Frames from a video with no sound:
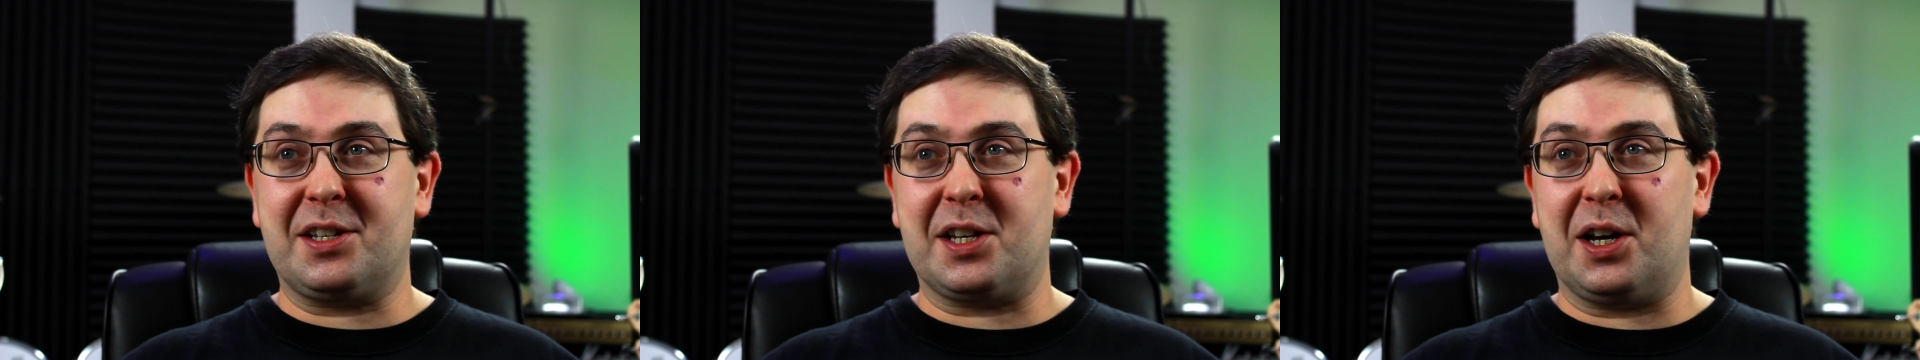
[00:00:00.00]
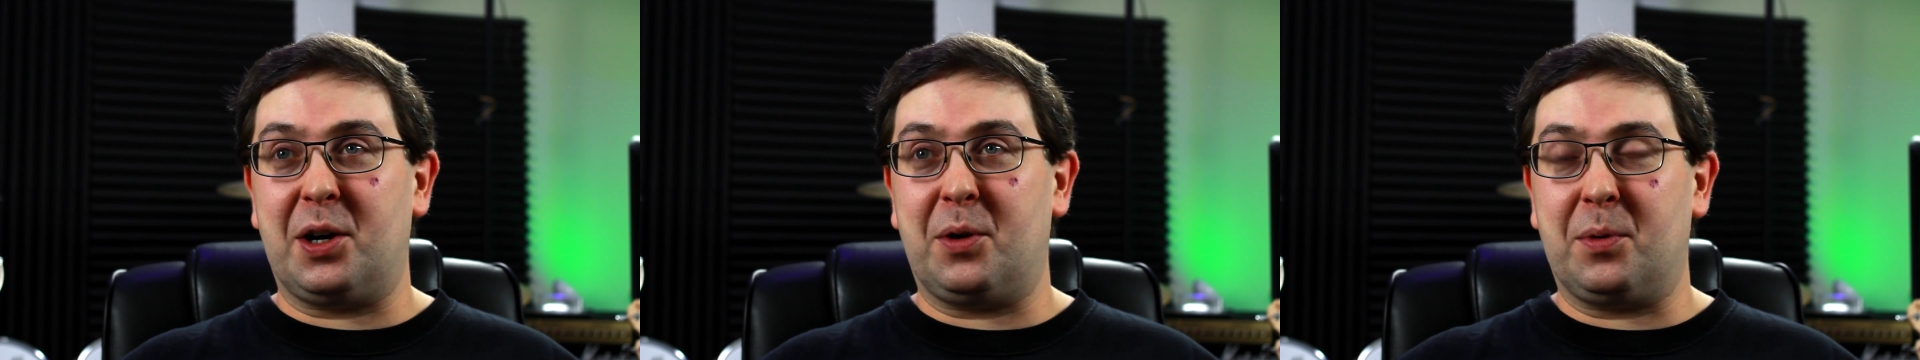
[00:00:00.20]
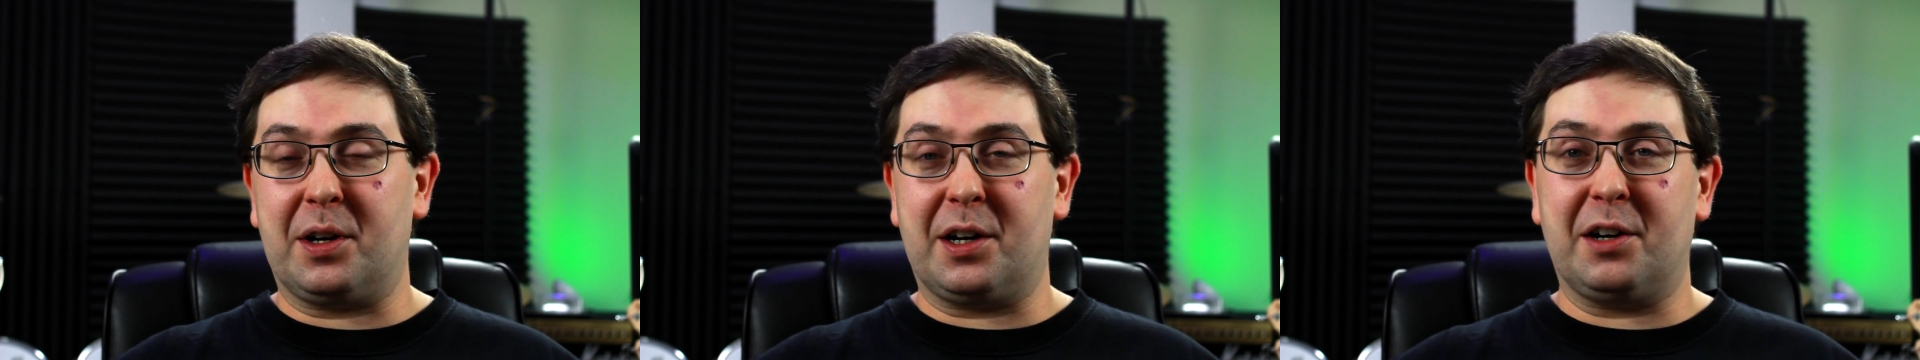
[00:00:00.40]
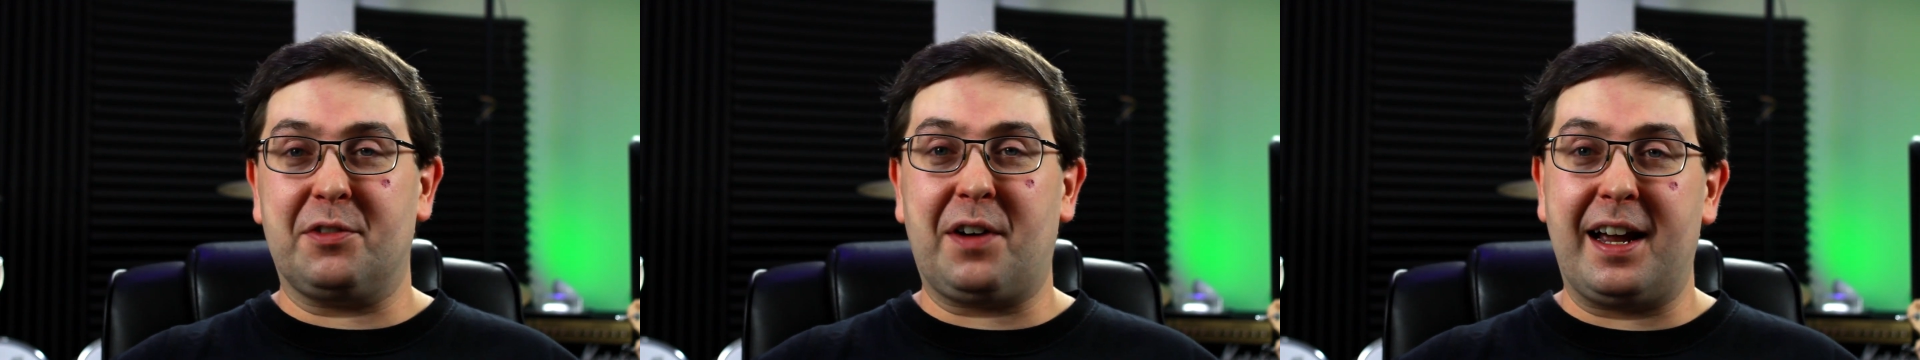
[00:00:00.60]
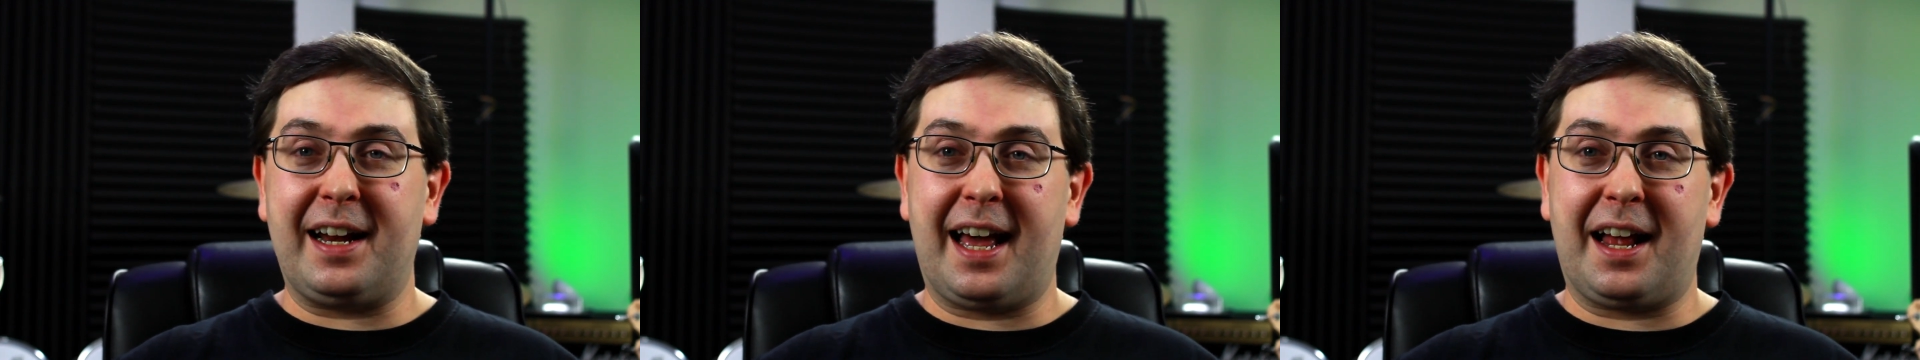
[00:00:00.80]
so we're gonna
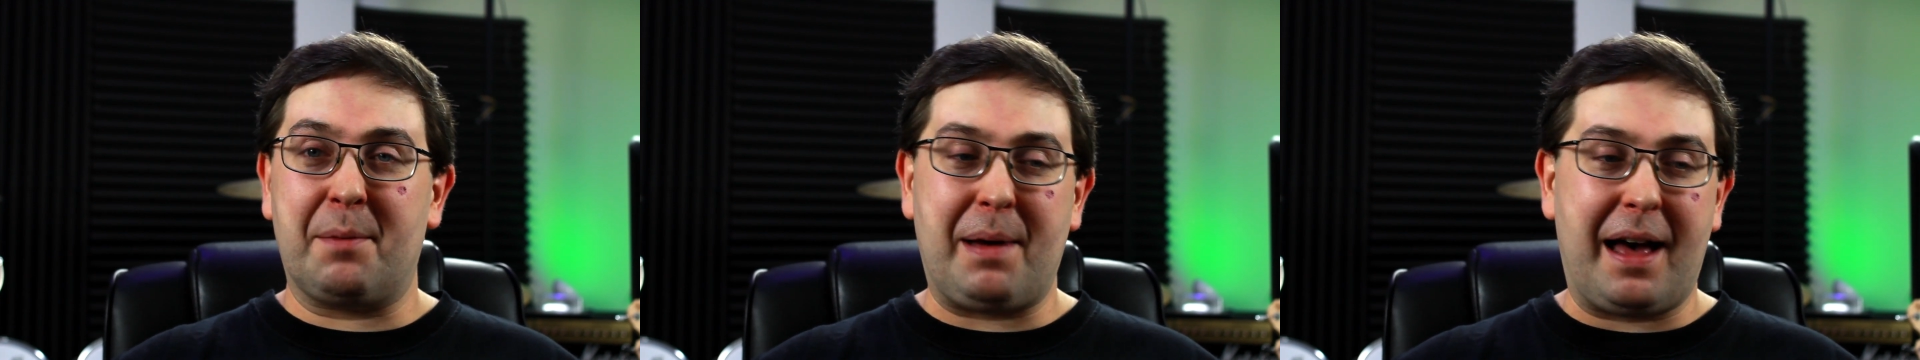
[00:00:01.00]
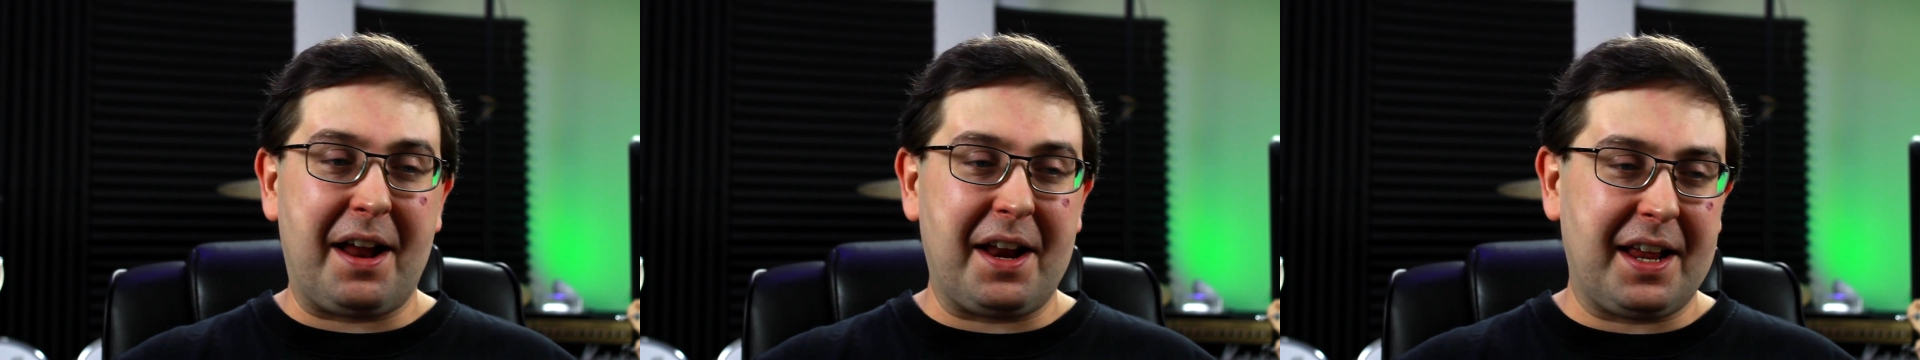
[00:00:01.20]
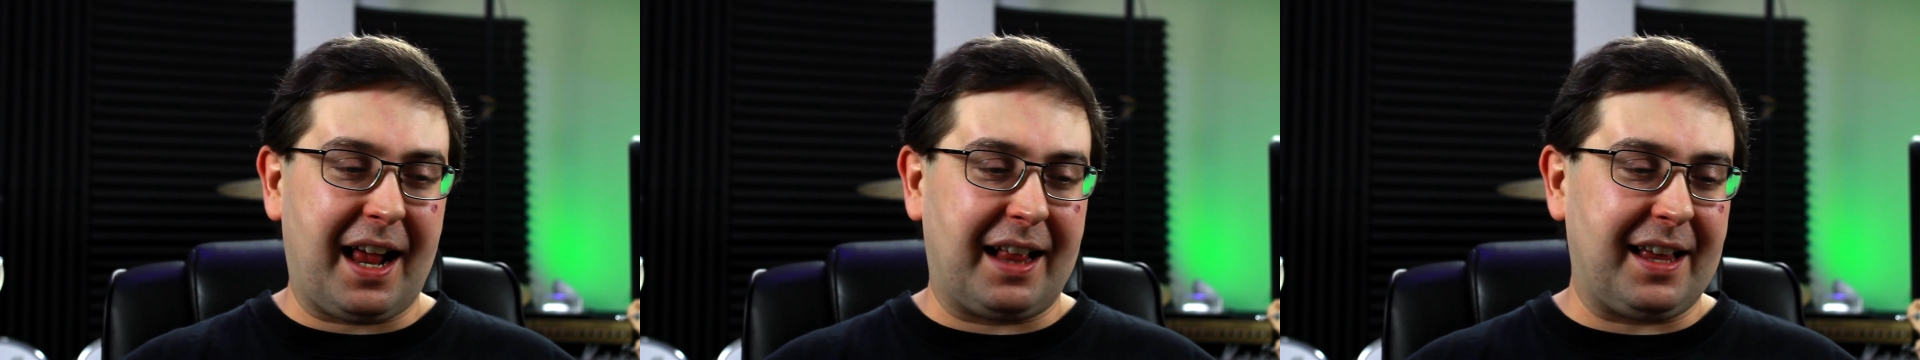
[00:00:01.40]
find out about it.